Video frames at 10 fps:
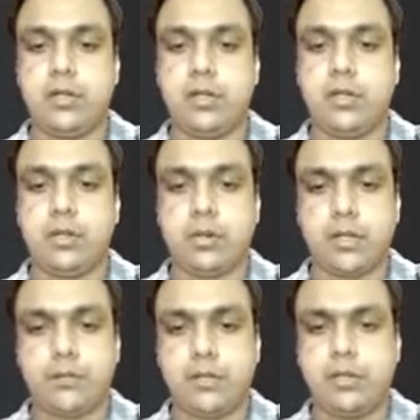
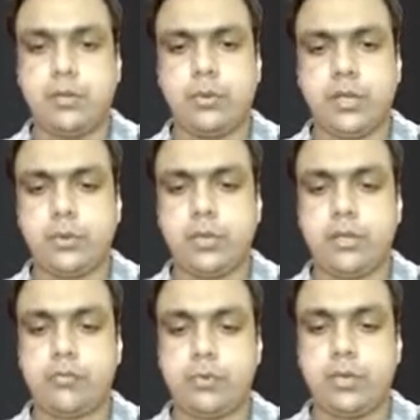Okay, we'll do it very
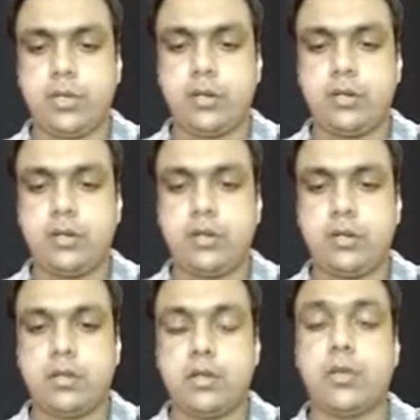soon, dear.
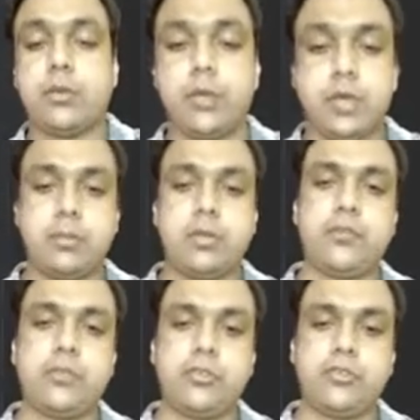Thank you very much
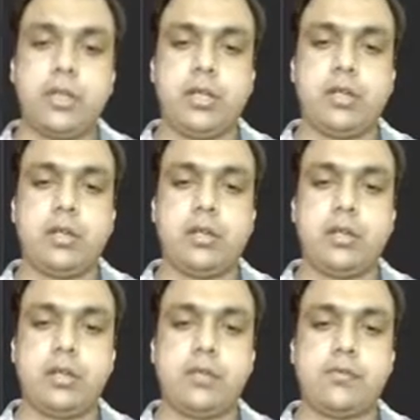for sharing
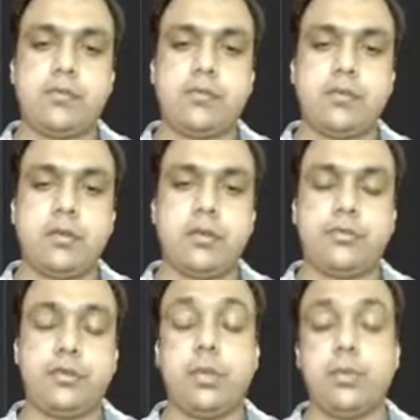
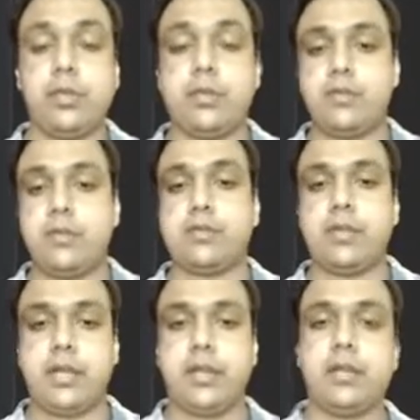with us this
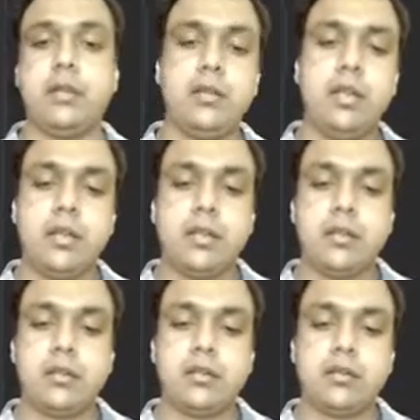idea.
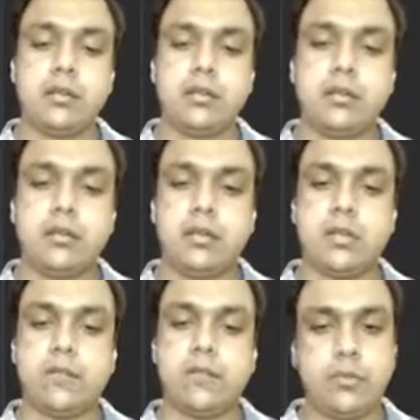
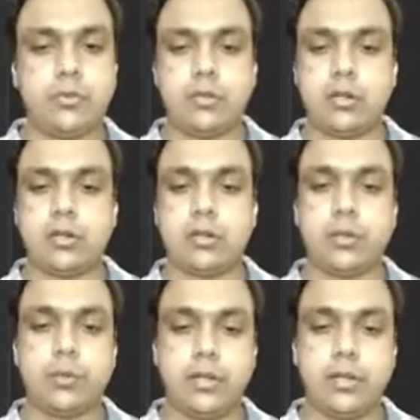In future,
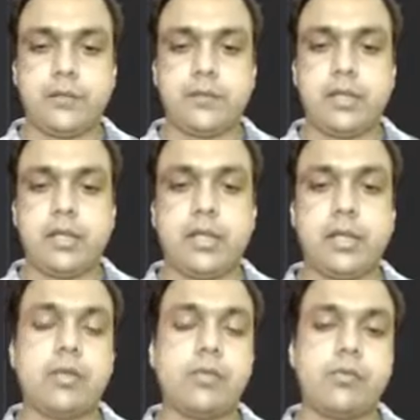you will definitely
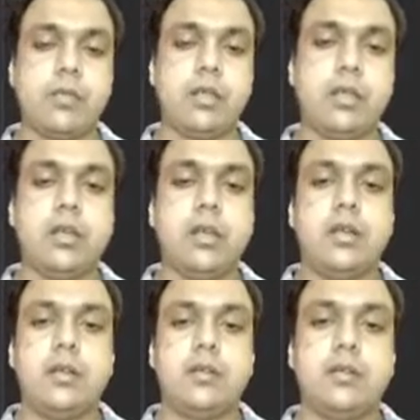get to see
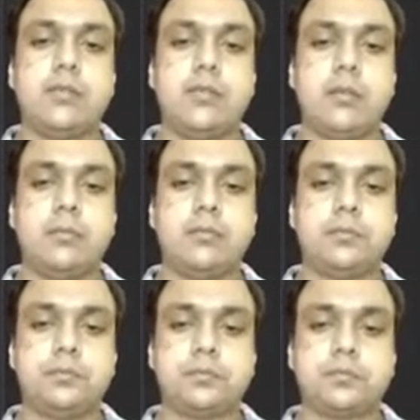some
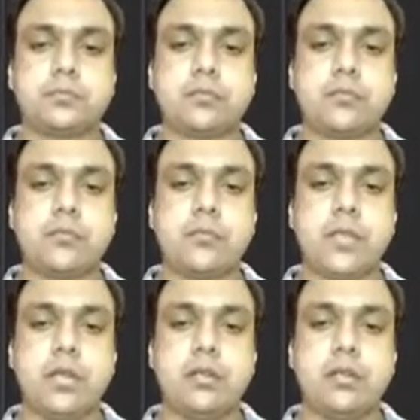
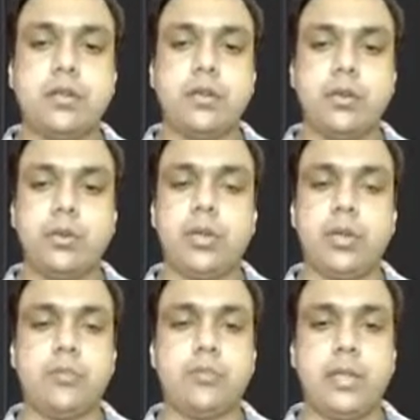
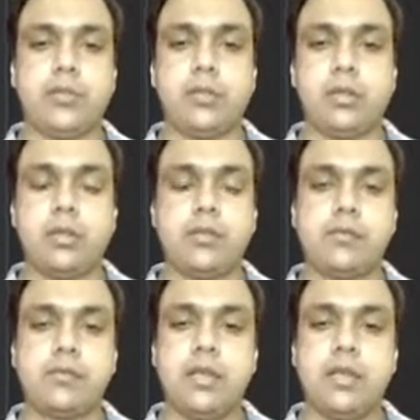tutorials based on this